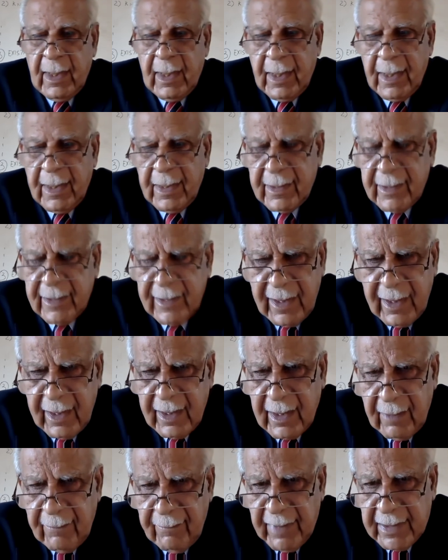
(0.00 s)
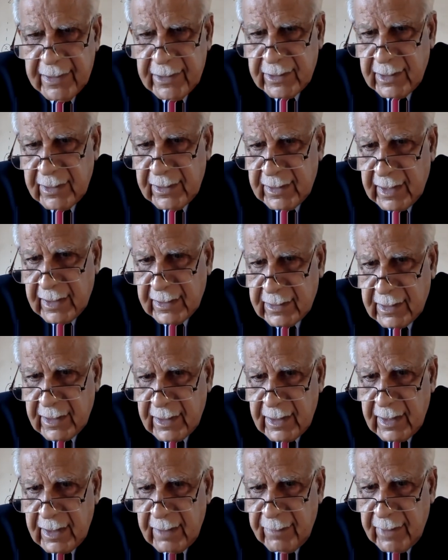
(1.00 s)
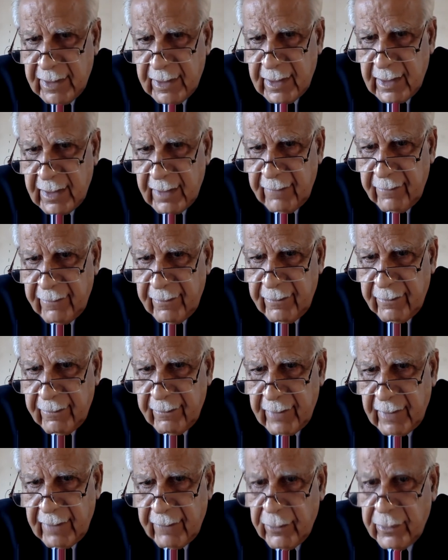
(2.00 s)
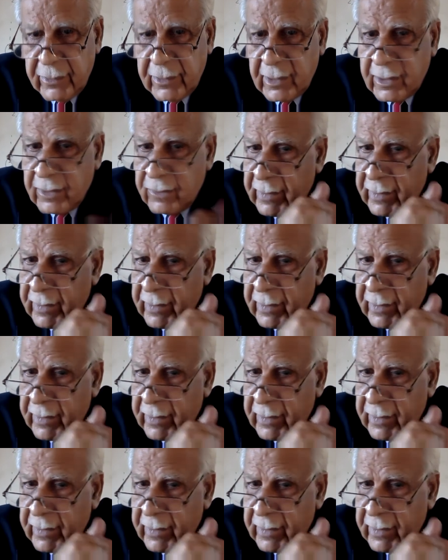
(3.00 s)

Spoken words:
I think I mentioned yesterday, but I won't take a